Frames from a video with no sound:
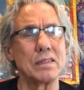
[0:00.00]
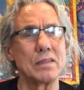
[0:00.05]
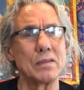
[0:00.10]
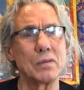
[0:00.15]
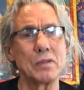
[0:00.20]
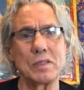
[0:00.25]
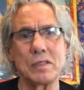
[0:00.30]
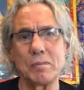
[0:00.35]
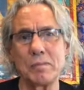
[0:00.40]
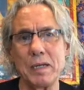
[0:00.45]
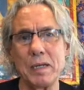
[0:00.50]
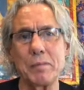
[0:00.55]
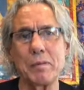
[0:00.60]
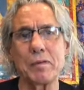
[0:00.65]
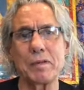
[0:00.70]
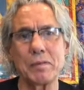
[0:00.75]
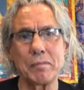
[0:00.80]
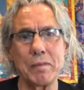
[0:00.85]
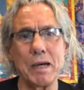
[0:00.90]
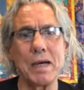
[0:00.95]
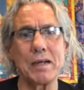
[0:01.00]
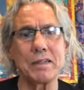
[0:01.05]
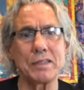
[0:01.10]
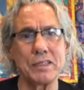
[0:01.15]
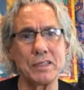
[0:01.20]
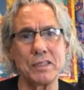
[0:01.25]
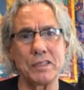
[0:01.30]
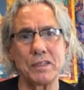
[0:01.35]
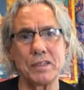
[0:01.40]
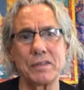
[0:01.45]
with the people that matter
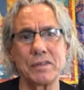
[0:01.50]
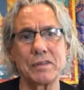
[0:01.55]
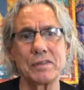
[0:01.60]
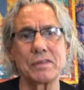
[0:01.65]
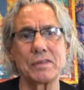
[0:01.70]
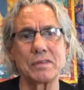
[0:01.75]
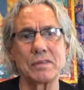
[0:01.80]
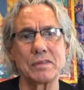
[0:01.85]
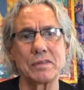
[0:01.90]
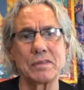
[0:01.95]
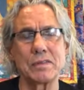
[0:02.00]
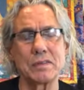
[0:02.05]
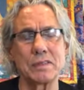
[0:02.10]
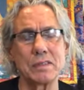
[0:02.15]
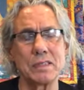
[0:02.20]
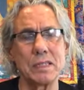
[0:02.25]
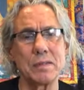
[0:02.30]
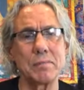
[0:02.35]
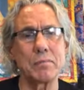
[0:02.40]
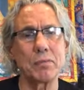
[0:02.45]
to you. And